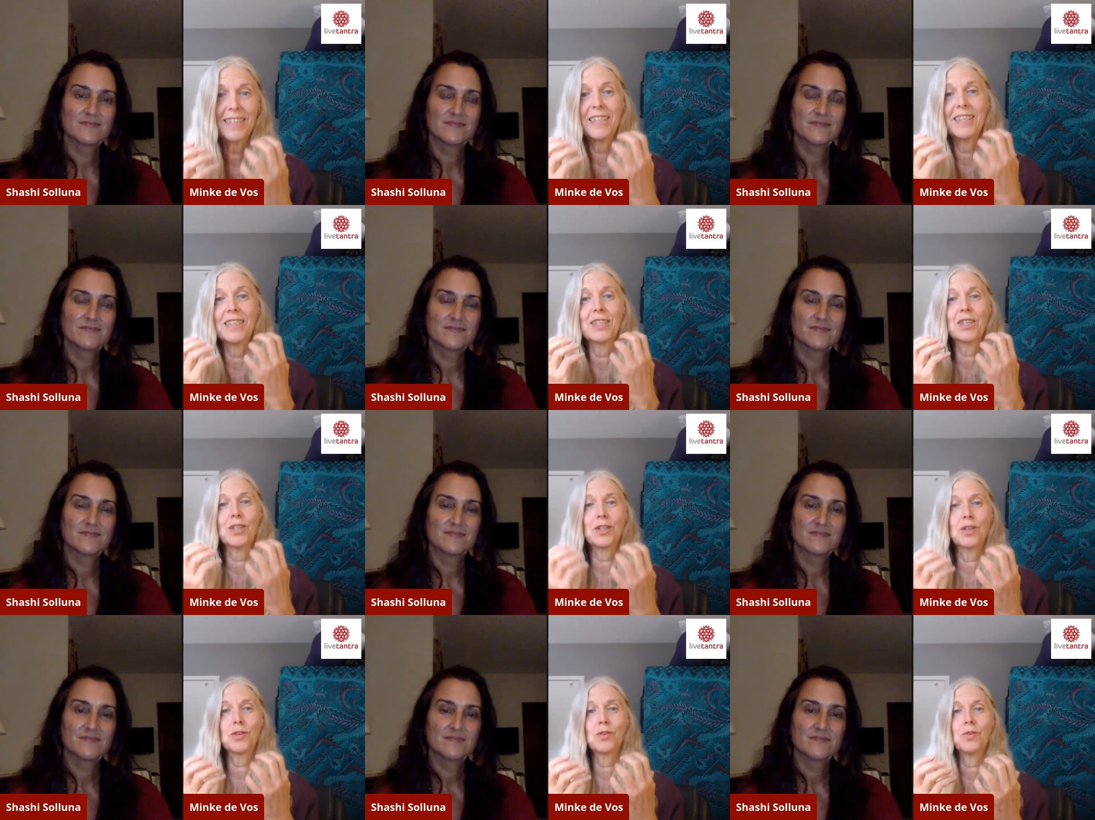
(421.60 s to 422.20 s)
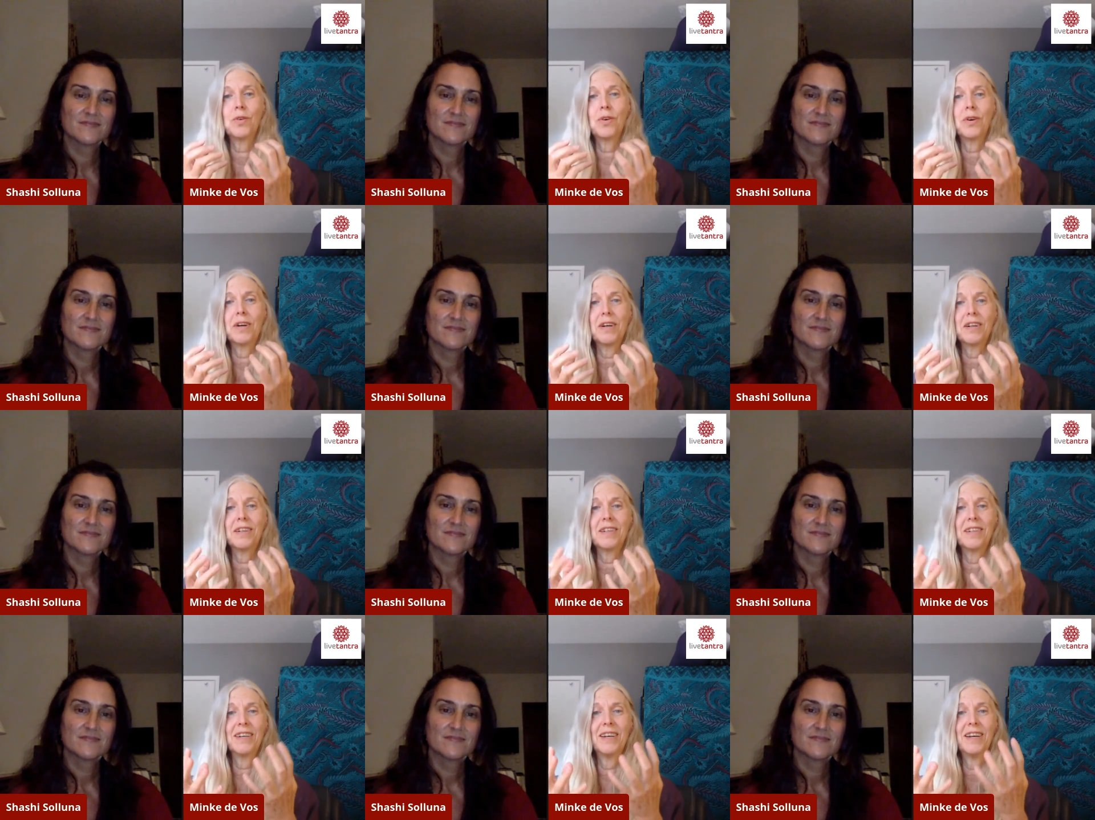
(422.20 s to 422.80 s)
Speaker 1: is
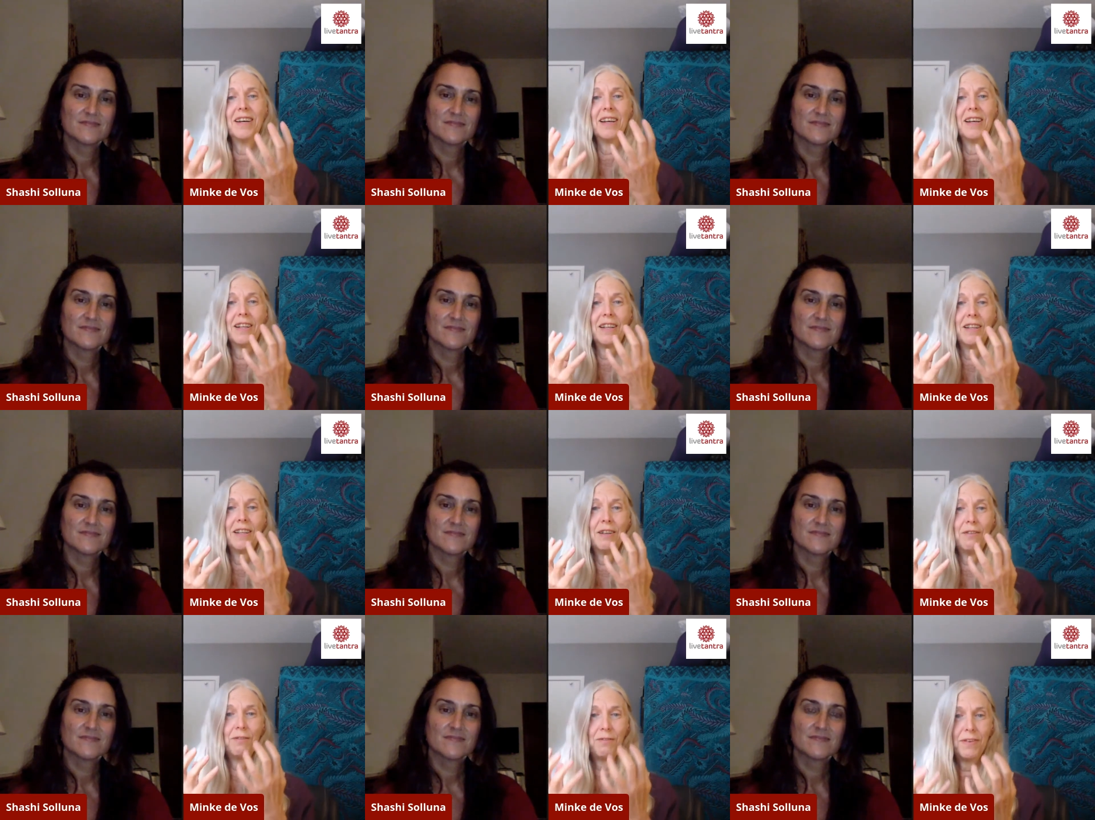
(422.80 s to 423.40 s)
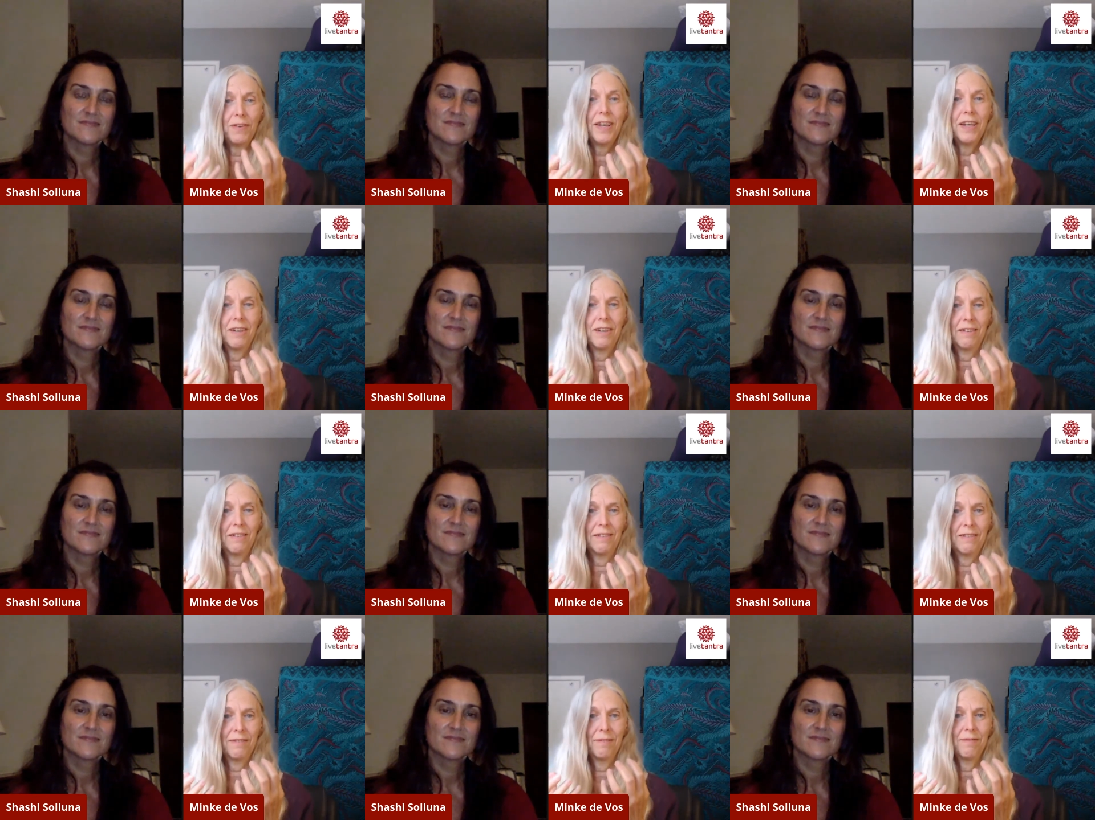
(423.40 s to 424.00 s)
stored the
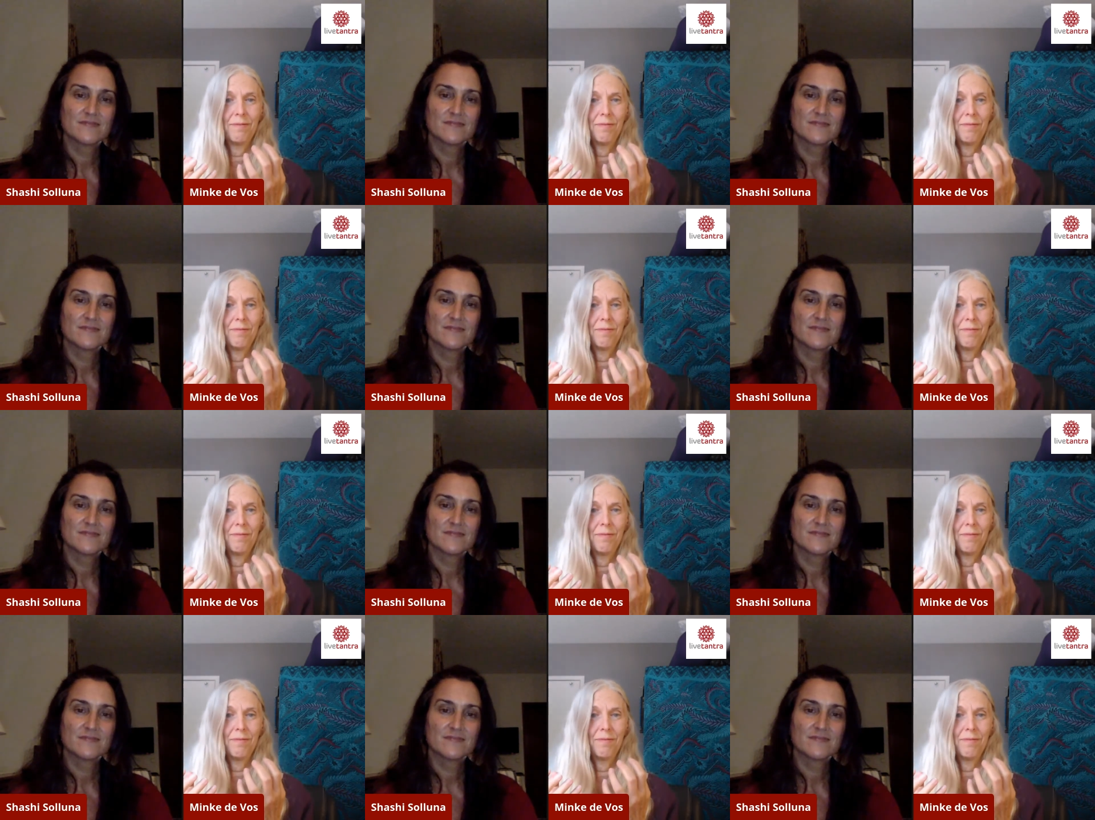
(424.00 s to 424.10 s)
fear.